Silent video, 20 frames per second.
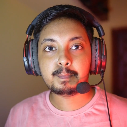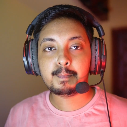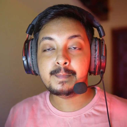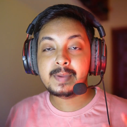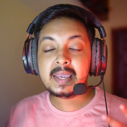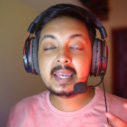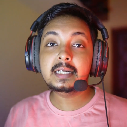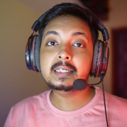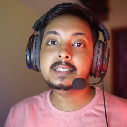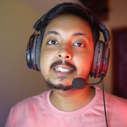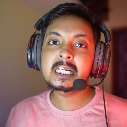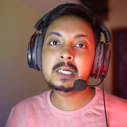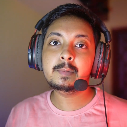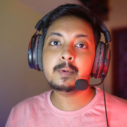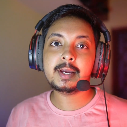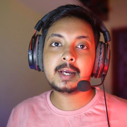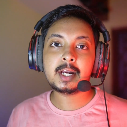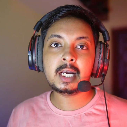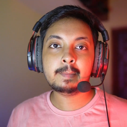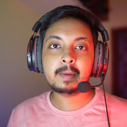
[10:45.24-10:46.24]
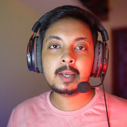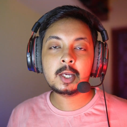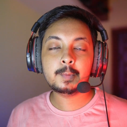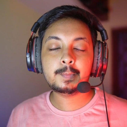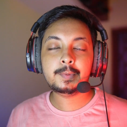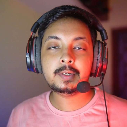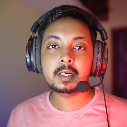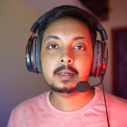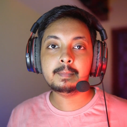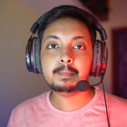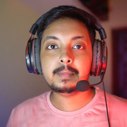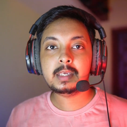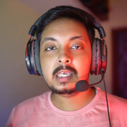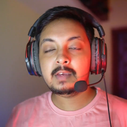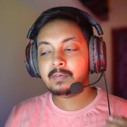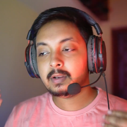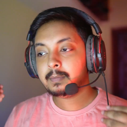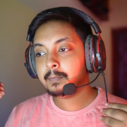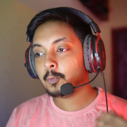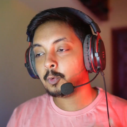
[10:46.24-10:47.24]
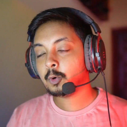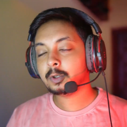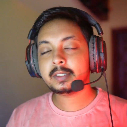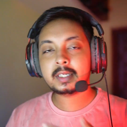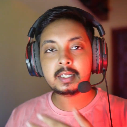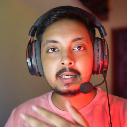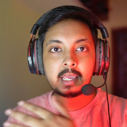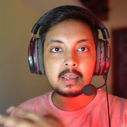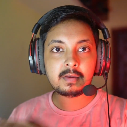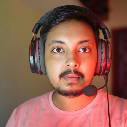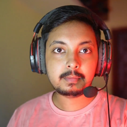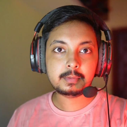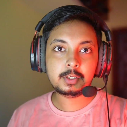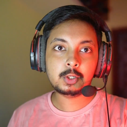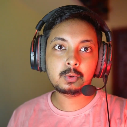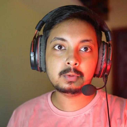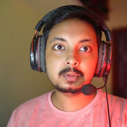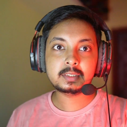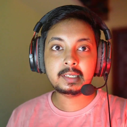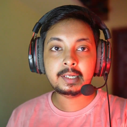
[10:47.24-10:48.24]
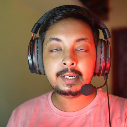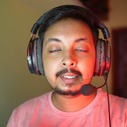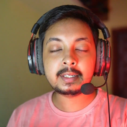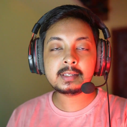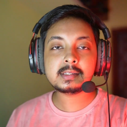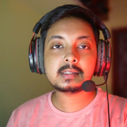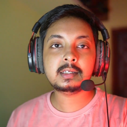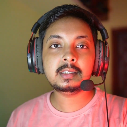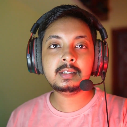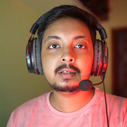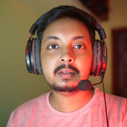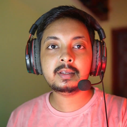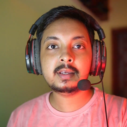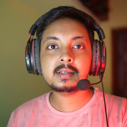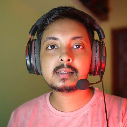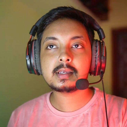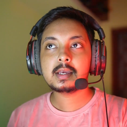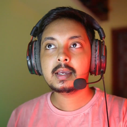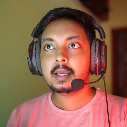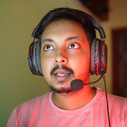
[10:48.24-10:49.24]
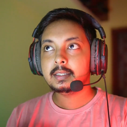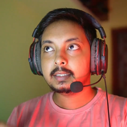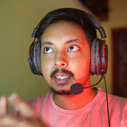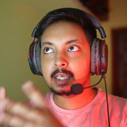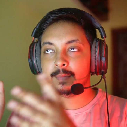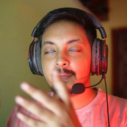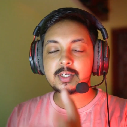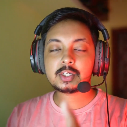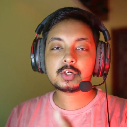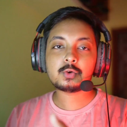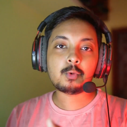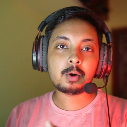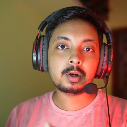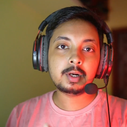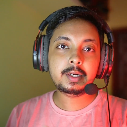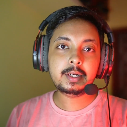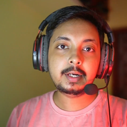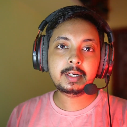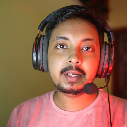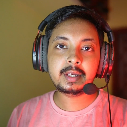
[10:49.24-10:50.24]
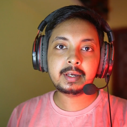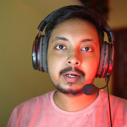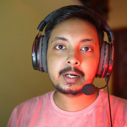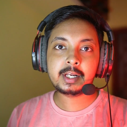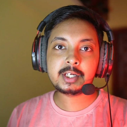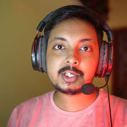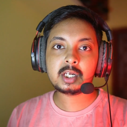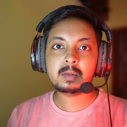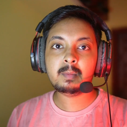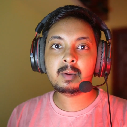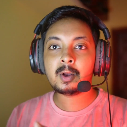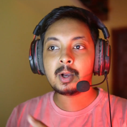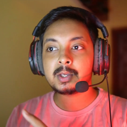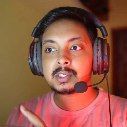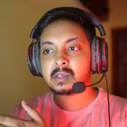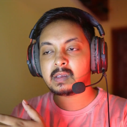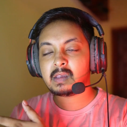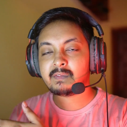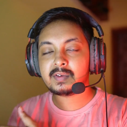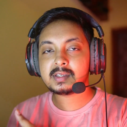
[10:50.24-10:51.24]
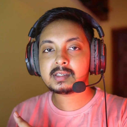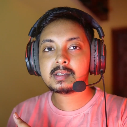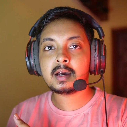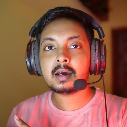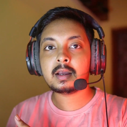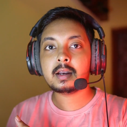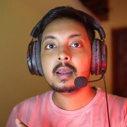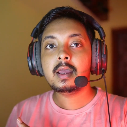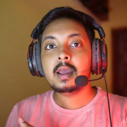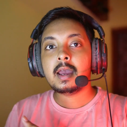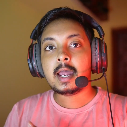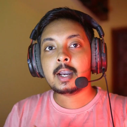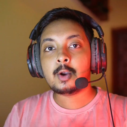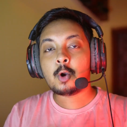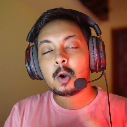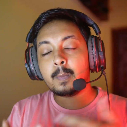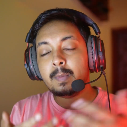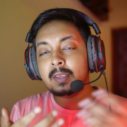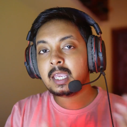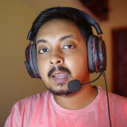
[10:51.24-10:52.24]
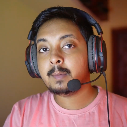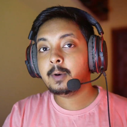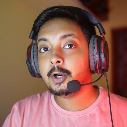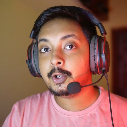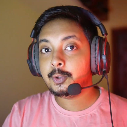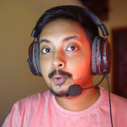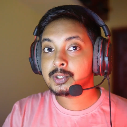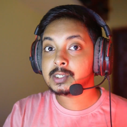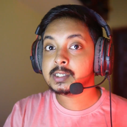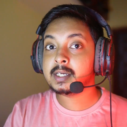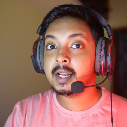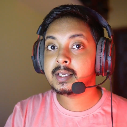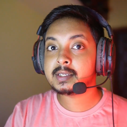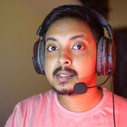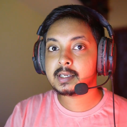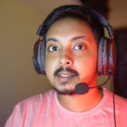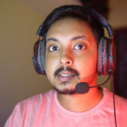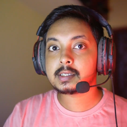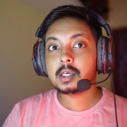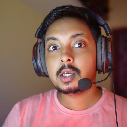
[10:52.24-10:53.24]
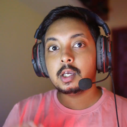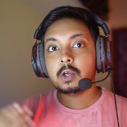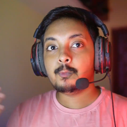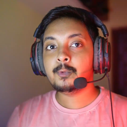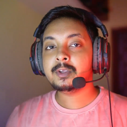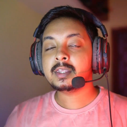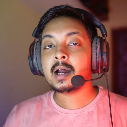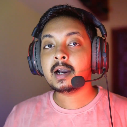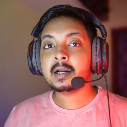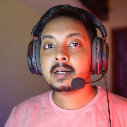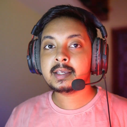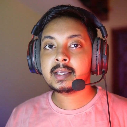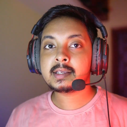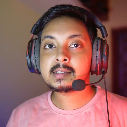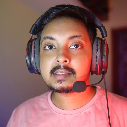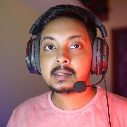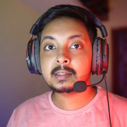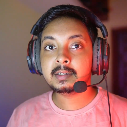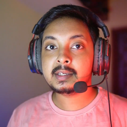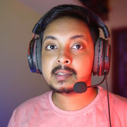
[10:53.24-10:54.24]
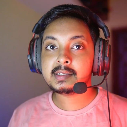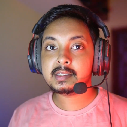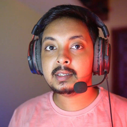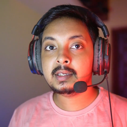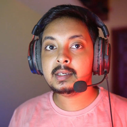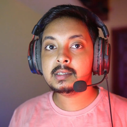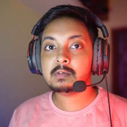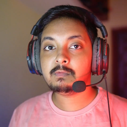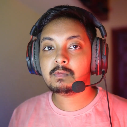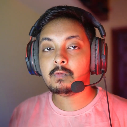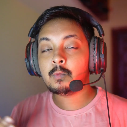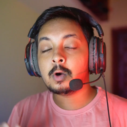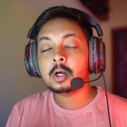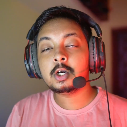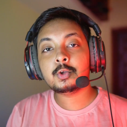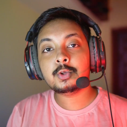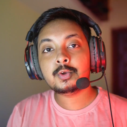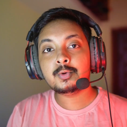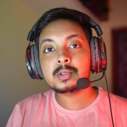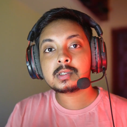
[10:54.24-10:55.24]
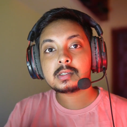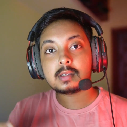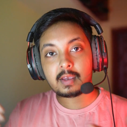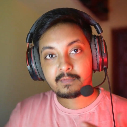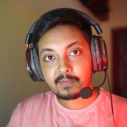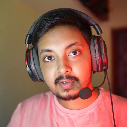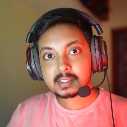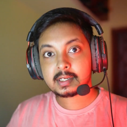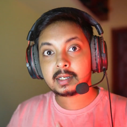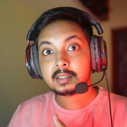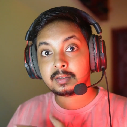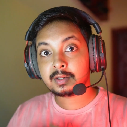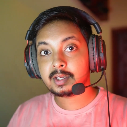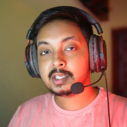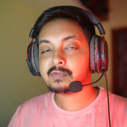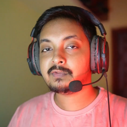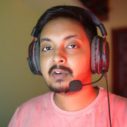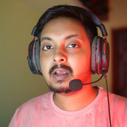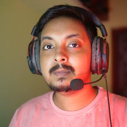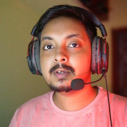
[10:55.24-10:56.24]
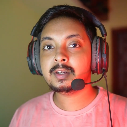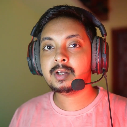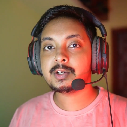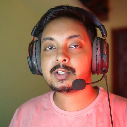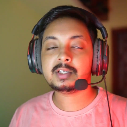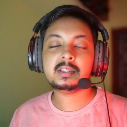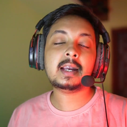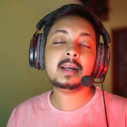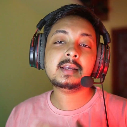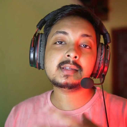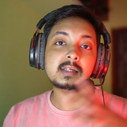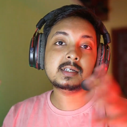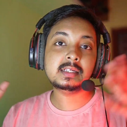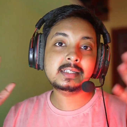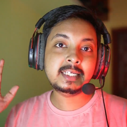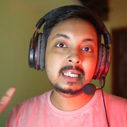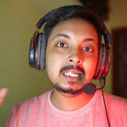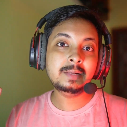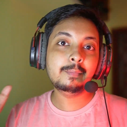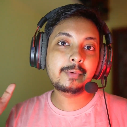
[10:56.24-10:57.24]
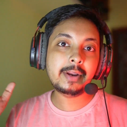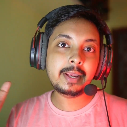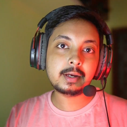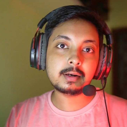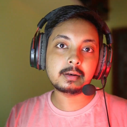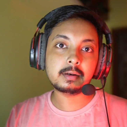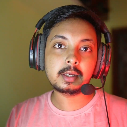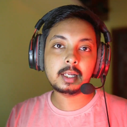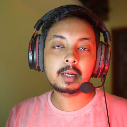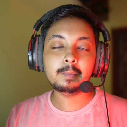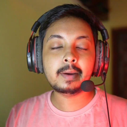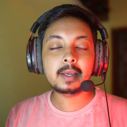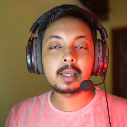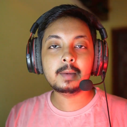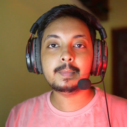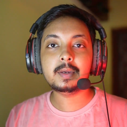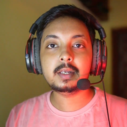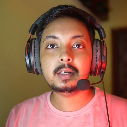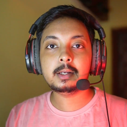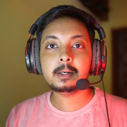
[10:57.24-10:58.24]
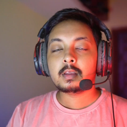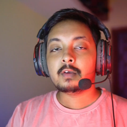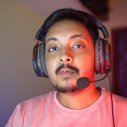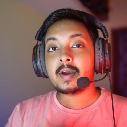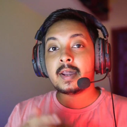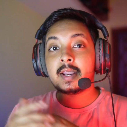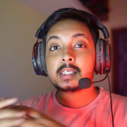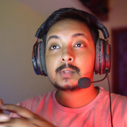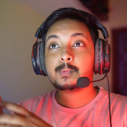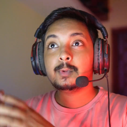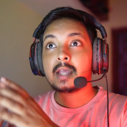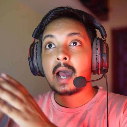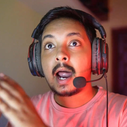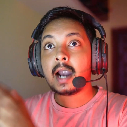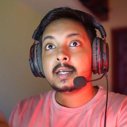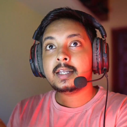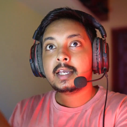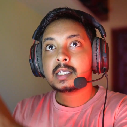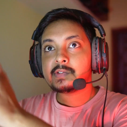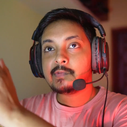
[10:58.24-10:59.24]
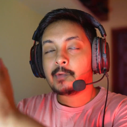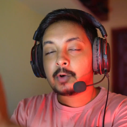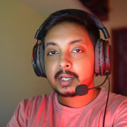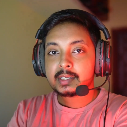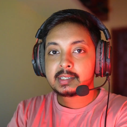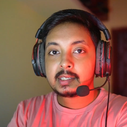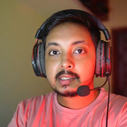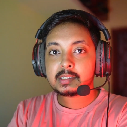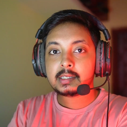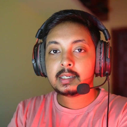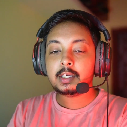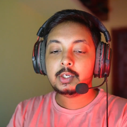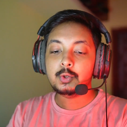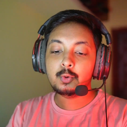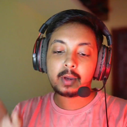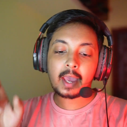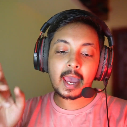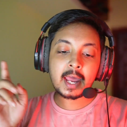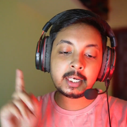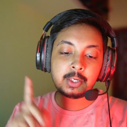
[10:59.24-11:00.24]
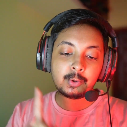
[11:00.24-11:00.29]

big deal breaker in my opinion. Even more than, the latency increase, the image quality degradation because of FSR and not being able to use DLSS with RTX 30 series if you want to use FSR 3's frame generation, that is a deal breaker in my opinion. Whereas with RTX 4060, you can